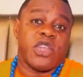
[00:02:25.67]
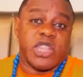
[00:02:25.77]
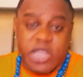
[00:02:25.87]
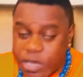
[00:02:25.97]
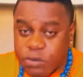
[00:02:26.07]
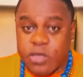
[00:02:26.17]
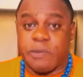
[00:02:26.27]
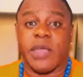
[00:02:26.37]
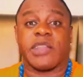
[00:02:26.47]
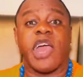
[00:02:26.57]

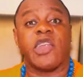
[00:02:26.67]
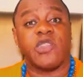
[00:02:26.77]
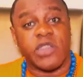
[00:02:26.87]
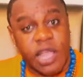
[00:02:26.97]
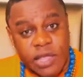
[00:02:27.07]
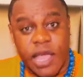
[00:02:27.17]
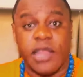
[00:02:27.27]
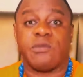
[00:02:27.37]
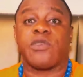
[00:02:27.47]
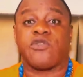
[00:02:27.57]
Disrespect now, nothing at all.
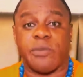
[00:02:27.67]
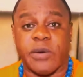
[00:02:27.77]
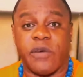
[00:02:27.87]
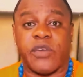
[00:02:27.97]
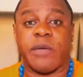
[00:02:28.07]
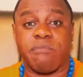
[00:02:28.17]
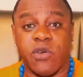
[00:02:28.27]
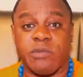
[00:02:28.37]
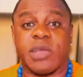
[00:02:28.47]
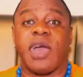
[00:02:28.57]
Him just jump off a
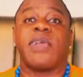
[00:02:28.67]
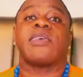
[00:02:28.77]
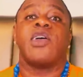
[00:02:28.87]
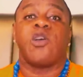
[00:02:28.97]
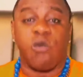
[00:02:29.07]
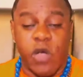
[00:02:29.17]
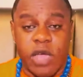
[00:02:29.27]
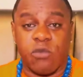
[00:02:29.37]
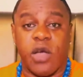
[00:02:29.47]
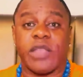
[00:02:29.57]
boat because where
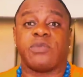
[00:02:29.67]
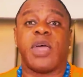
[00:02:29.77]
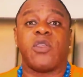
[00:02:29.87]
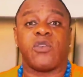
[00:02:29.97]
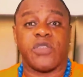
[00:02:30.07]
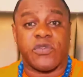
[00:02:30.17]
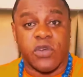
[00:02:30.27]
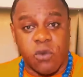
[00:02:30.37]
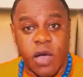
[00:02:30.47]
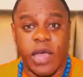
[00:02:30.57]
him want him, that love it for
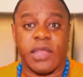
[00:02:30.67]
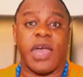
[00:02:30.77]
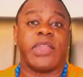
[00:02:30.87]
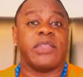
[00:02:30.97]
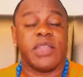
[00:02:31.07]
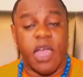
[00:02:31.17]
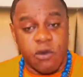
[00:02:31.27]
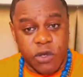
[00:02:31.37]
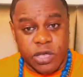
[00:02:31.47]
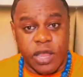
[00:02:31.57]
go on and it not
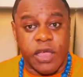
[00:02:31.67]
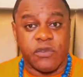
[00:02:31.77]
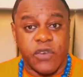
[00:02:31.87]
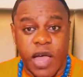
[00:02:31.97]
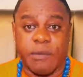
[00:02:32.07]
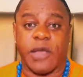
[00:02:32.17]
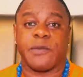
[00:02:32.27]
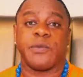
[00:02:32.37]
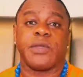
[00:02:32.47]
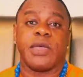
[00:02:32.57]
working at that format.
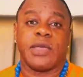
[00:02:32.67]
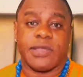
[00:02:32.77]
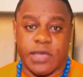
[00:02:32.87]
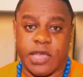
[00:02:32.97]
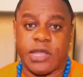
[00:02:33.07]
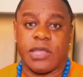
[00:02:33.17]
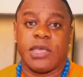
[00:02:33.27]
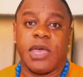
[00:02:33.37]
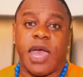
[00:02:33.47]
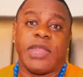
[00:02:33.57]
See?
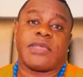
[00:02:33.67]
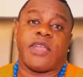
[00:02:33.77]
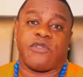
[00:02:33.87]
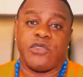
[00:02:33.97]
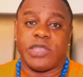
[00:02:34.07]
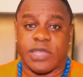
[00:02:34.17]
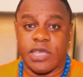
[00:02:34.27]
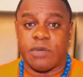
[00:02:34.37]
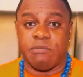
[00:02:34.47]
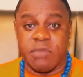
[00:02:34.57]
And it's a
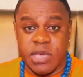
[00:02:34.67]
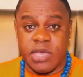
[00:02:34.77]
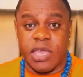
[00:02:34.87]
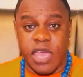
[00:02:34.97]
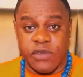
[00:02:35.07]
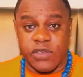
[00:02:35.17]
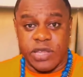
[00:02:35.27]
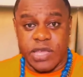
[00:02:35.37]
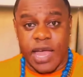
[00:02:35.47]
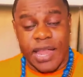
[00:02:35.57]
treaty, me,
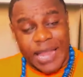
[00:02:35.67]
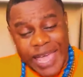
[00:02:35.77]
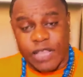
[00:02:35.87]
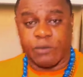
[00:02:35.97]
Evidy, and Leng.